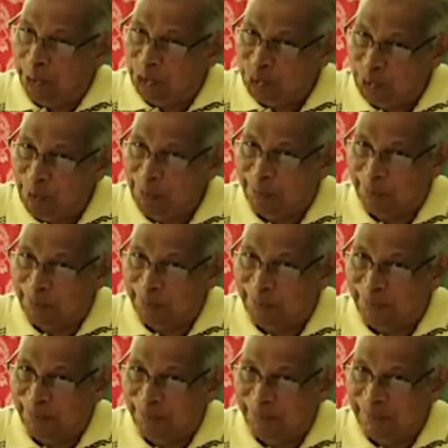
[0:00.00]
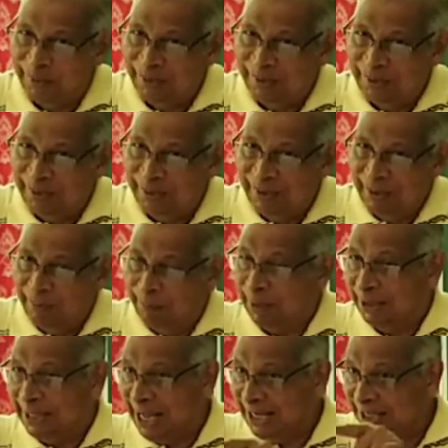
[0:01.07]
swim.
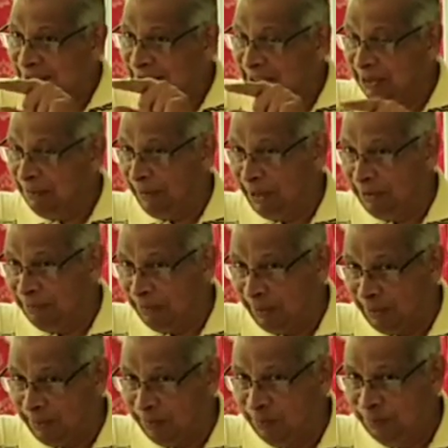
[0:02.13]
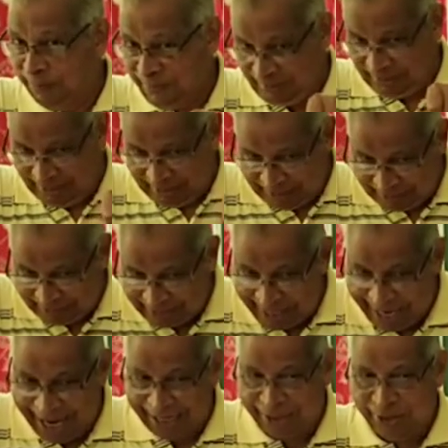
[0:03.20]
But that is different from the
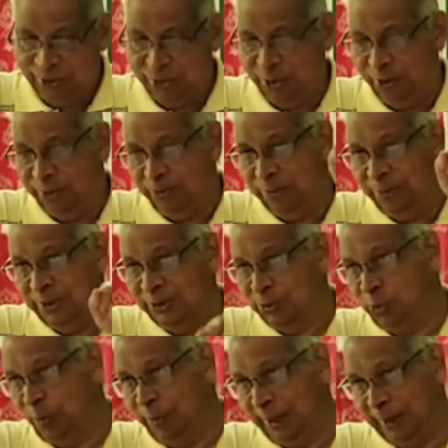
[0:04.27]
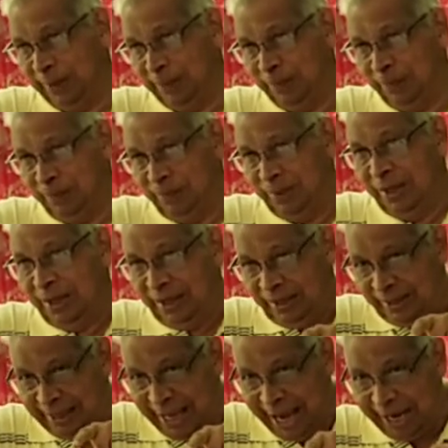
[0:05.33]
act of swimming,
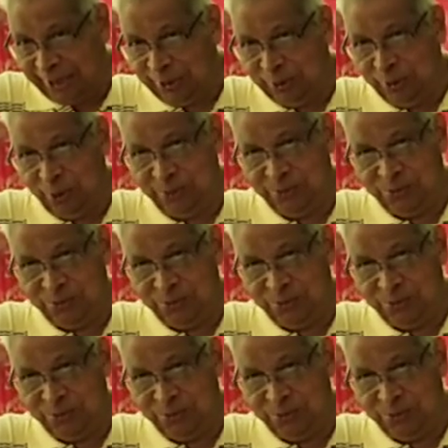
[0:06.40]
the act of